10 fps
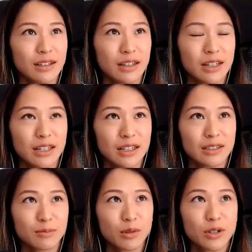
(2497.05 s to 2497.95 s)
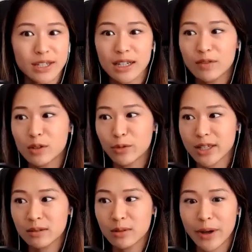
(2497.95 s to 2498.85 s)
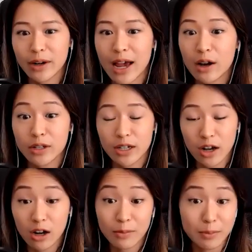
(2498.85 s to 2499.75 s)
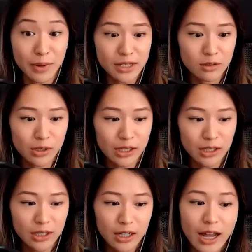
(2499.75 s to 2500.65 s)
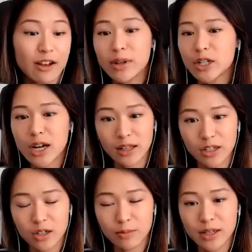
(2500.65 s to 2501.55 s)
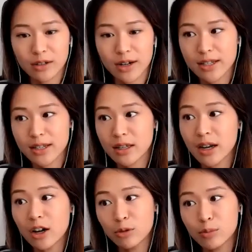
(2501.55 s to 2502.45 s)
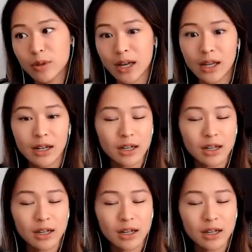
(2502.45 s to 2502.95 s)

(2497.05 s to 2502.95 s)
the perceived wisdom about how the economy must work have been challenged by this crisis and i hope that